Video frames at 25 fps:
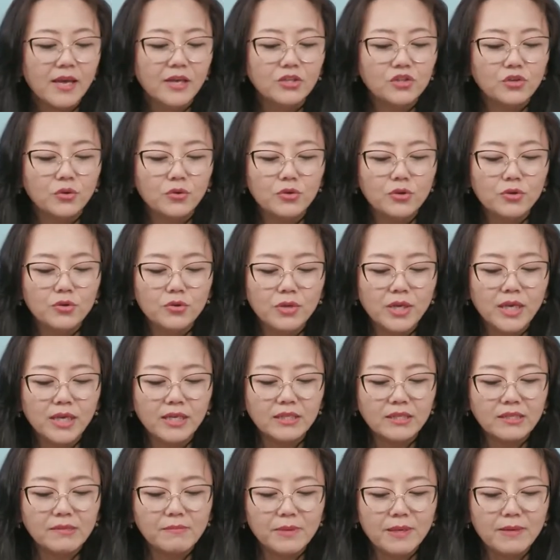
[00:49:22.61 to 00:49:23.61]
So you
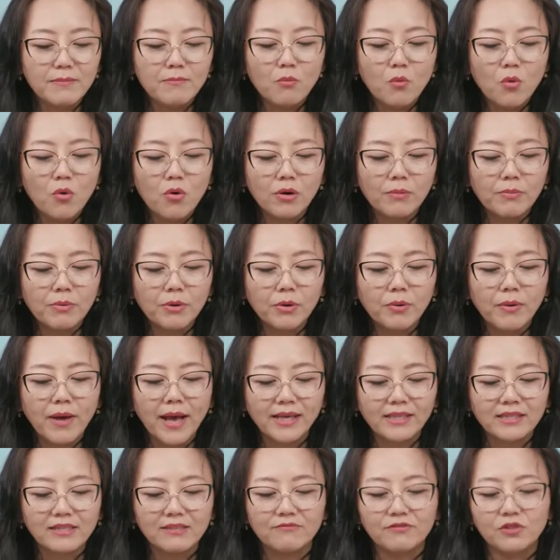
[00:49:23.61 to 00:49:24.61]
need to be more
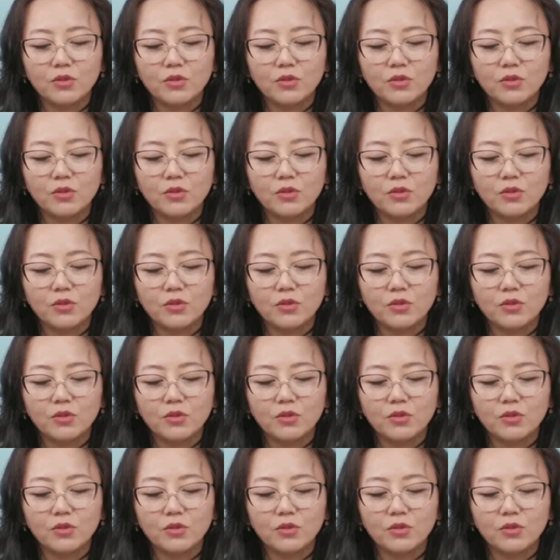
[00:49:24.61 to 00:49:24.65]
proactive.